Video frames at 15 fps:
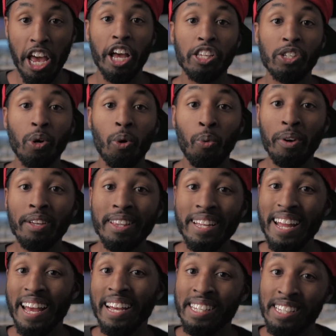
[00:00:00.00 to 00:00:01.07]
And so with
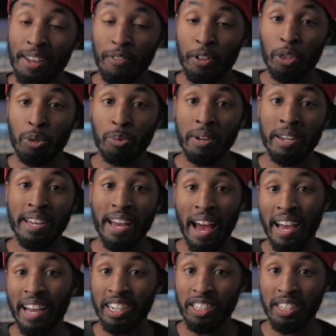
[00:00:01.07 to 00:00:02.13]
the A seven three,
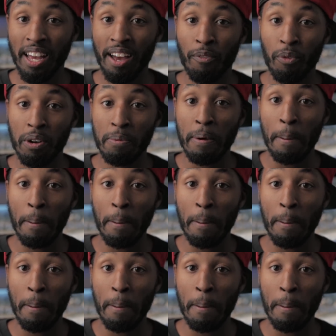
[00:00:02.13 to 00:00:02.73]
I actually have one of